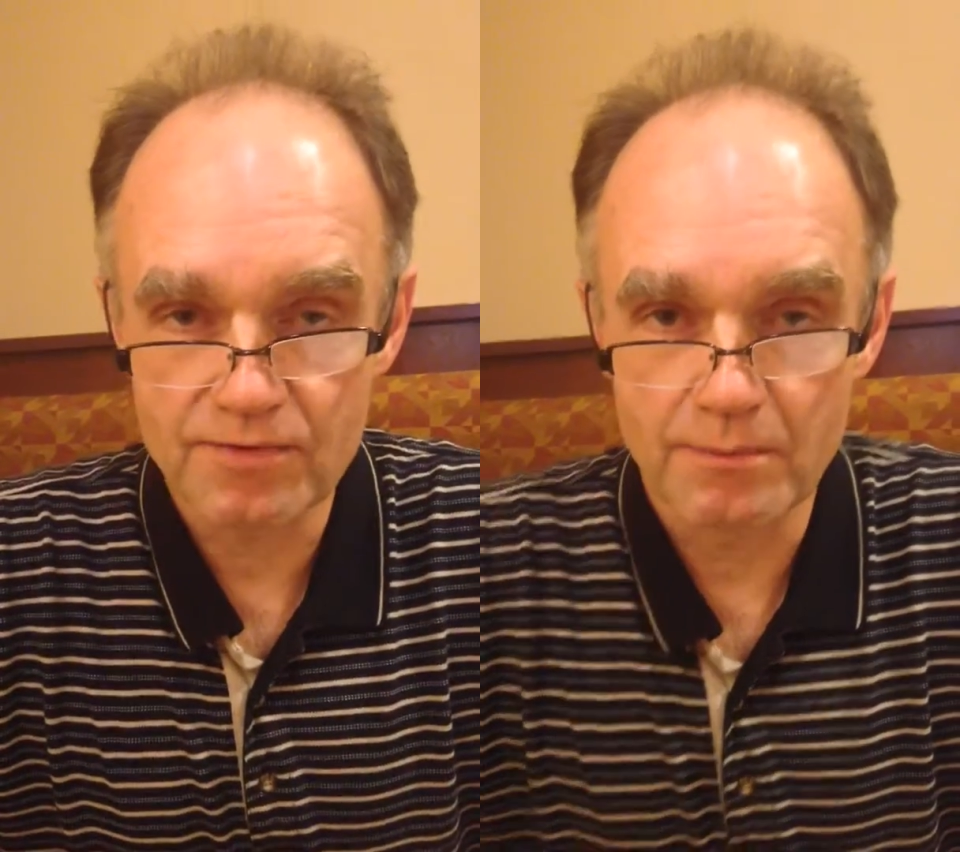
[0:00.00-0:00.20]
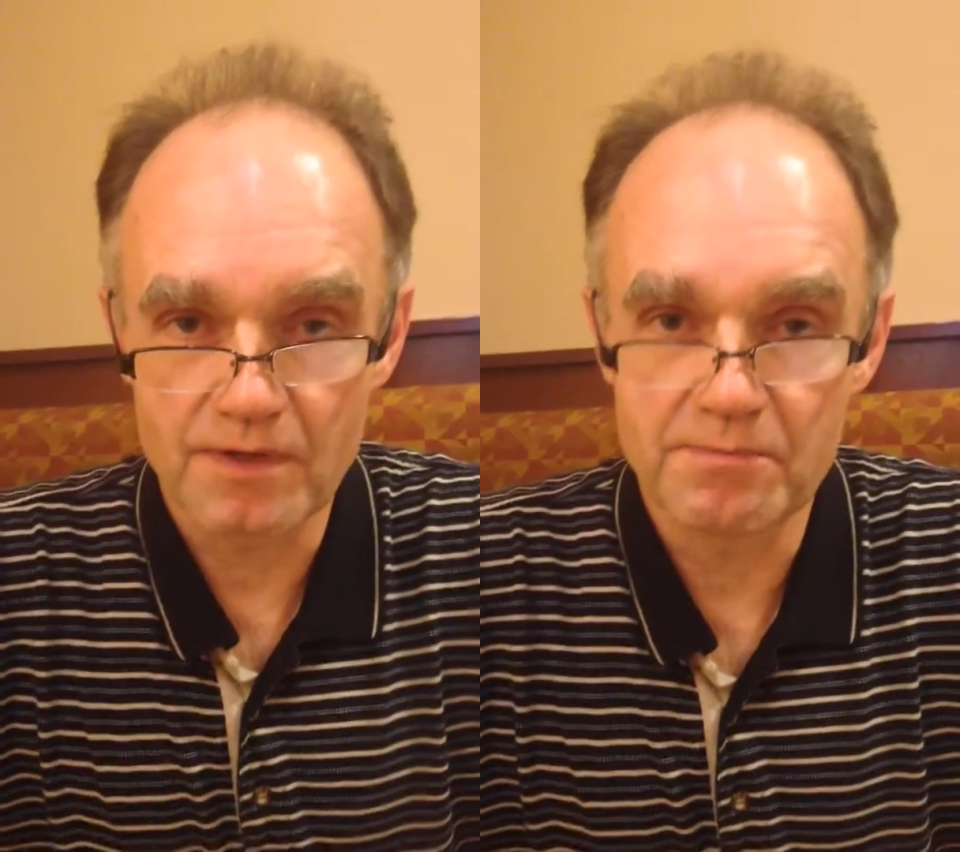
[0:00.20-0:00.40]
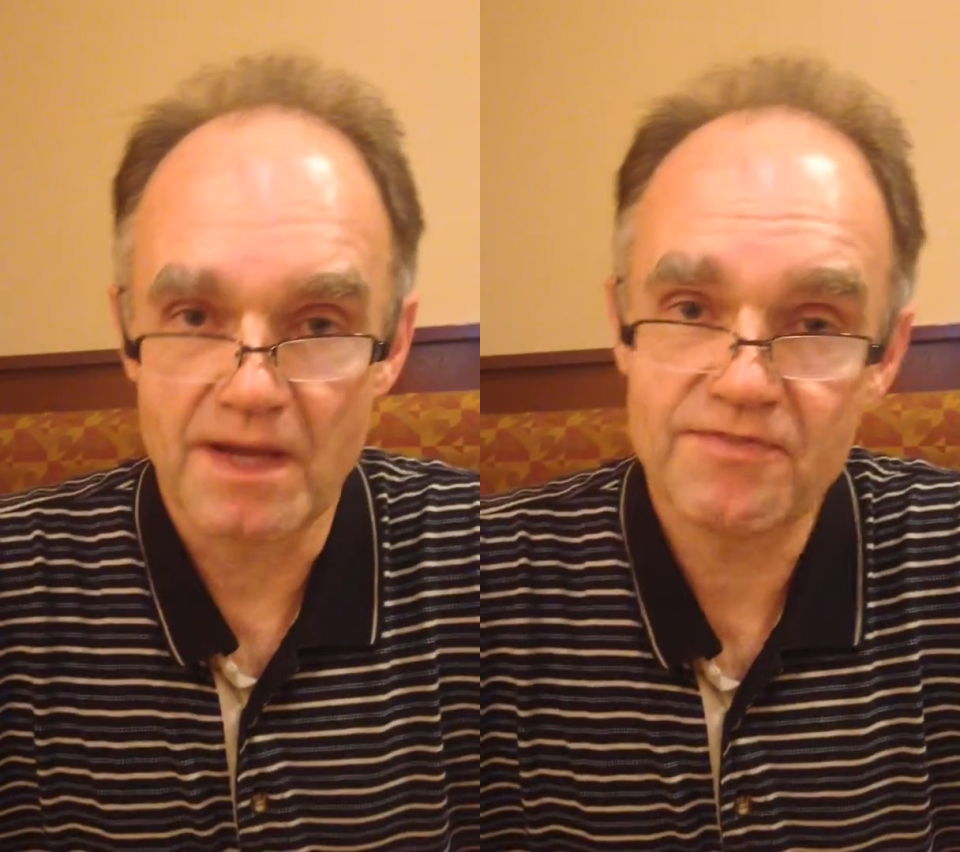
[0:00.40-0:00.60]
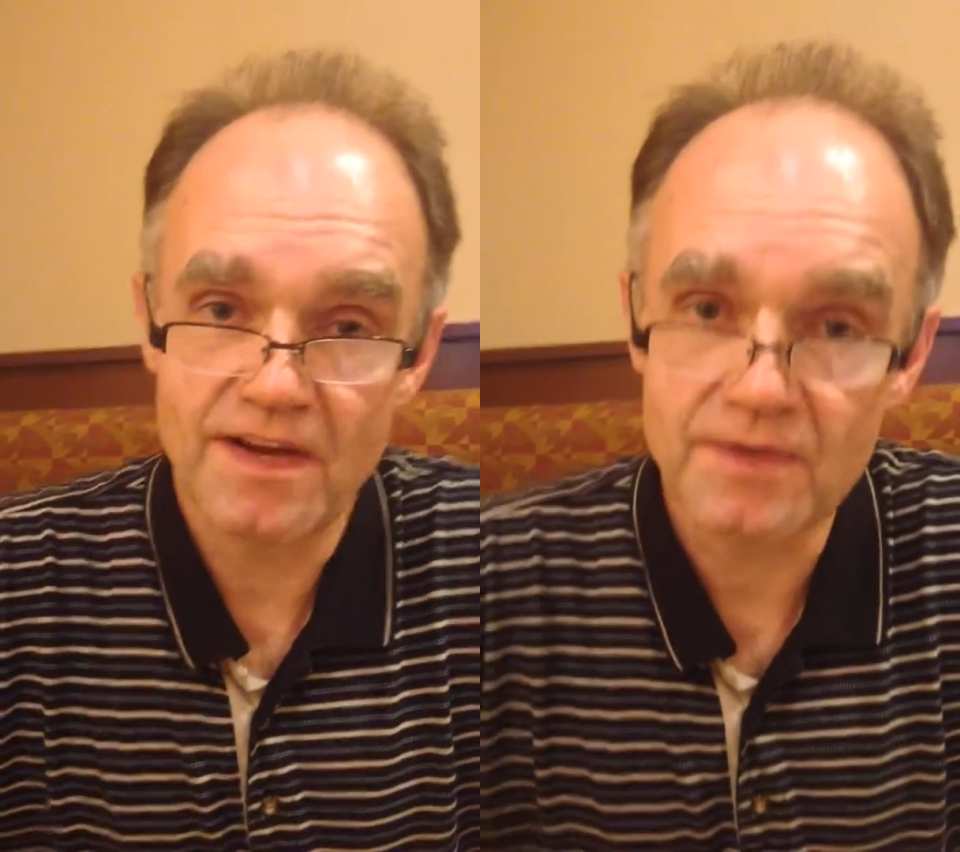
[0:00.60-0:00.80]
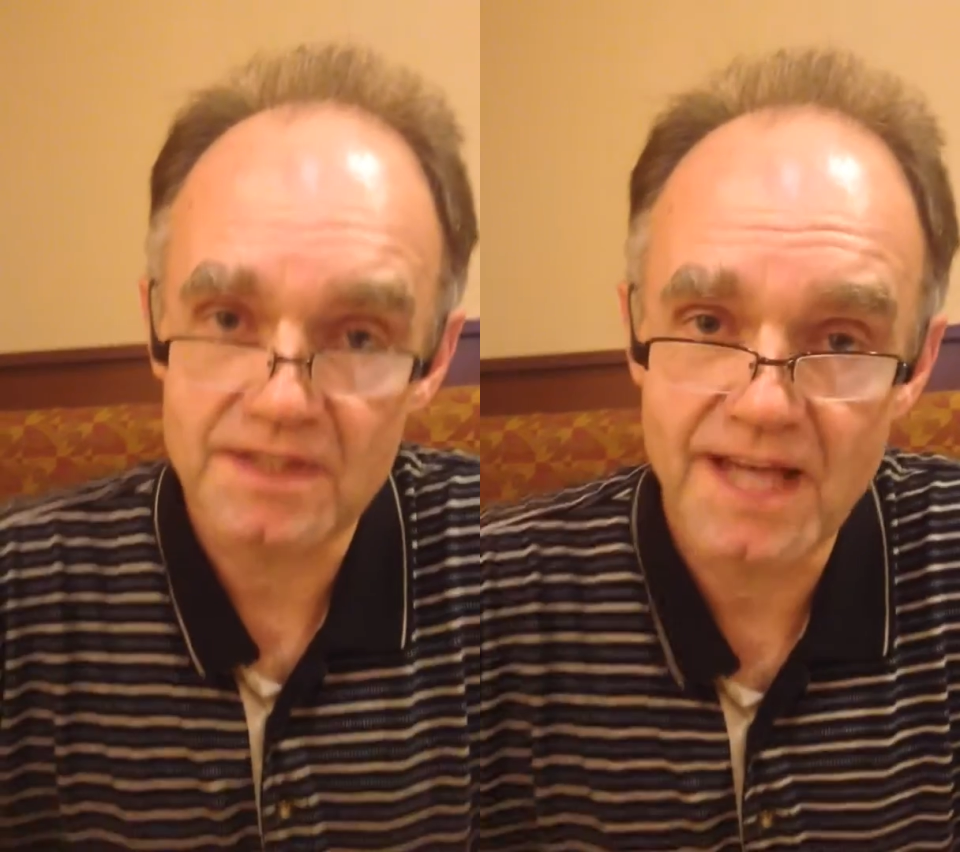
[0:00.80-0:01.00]
from one of my
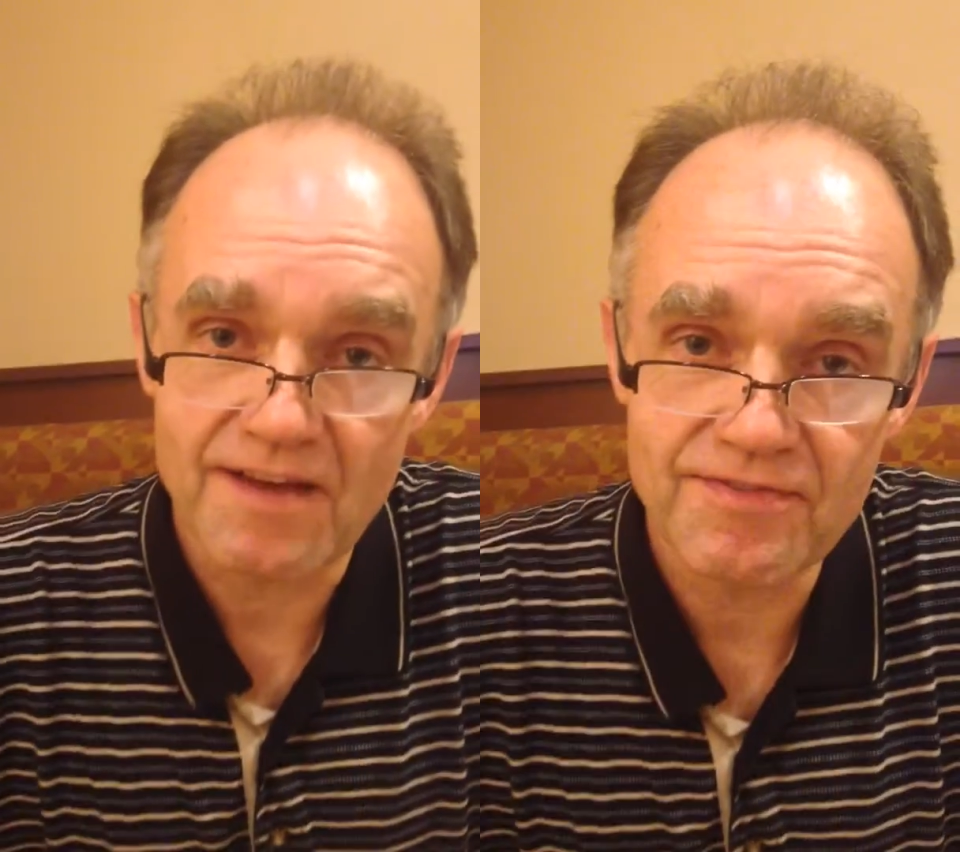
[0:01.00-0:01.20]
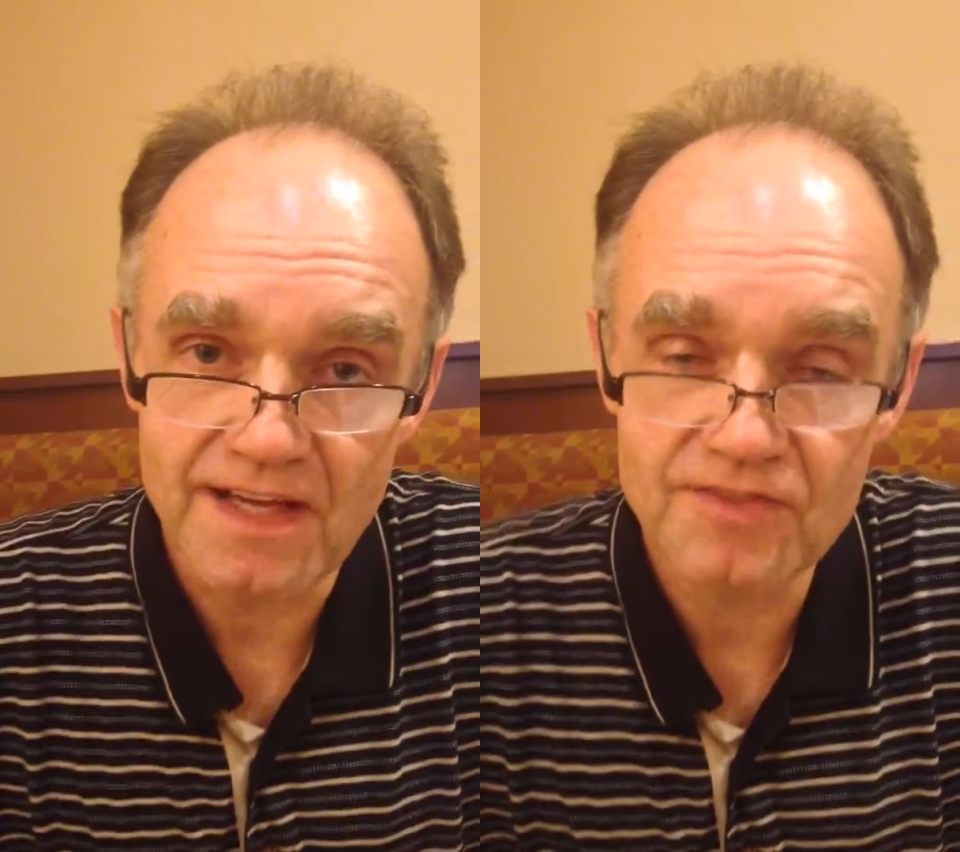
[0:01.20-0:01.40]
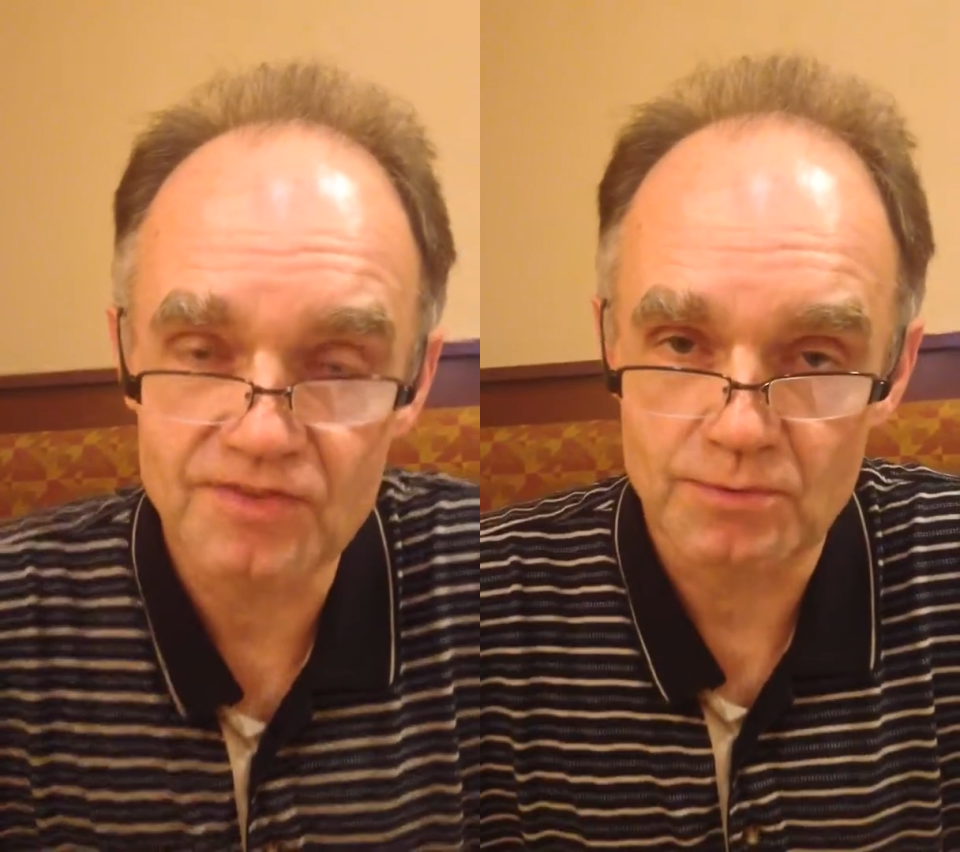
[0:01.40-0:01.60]
favorite cafes